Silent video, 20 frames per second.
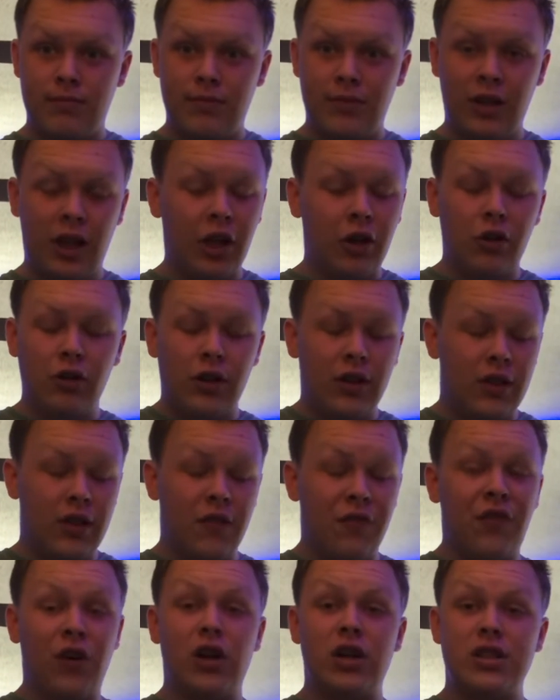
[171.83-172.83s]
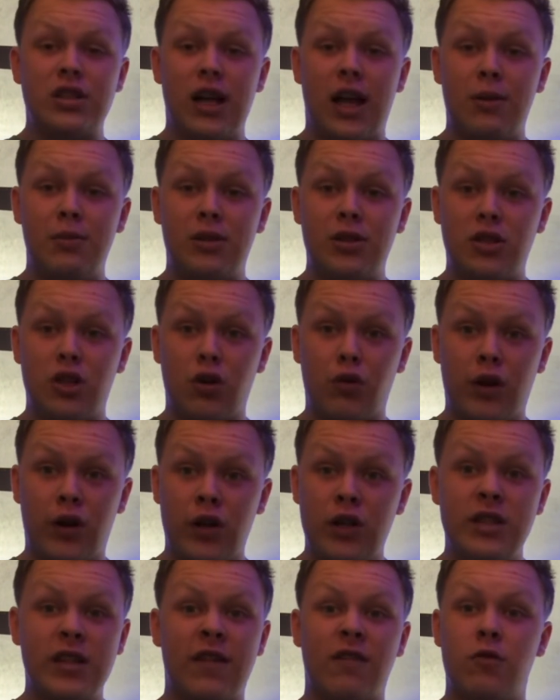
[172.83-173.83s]
Literally the first time in his career
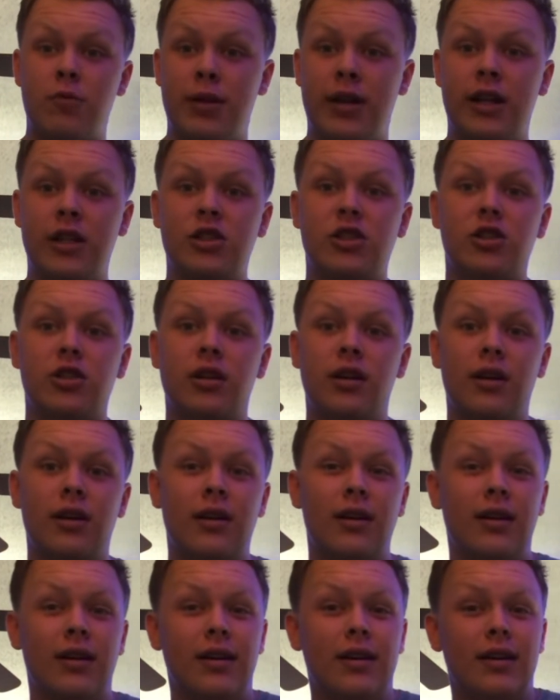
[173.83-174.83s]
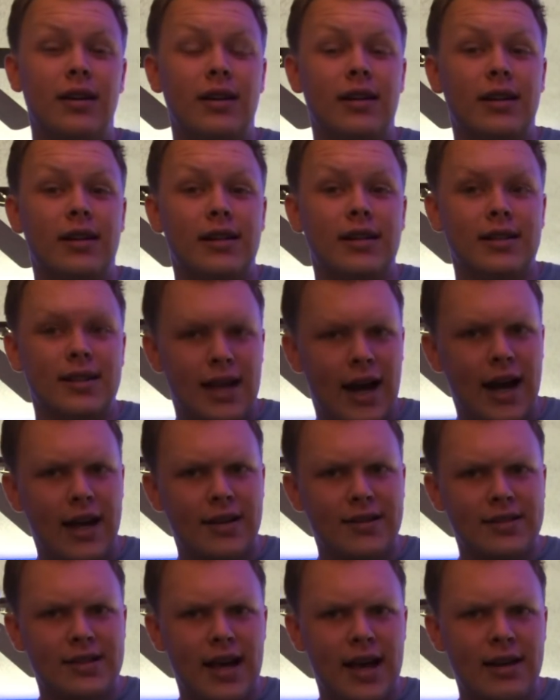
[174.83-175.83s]
he's ever been injured. Kind of
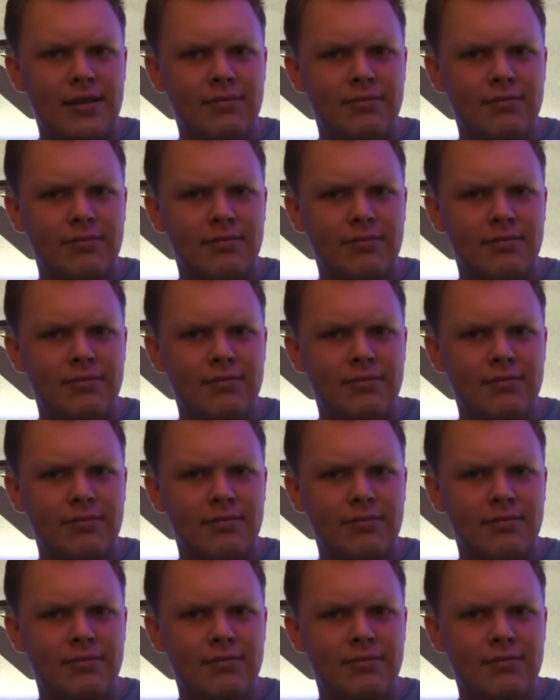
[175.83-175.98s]
sad.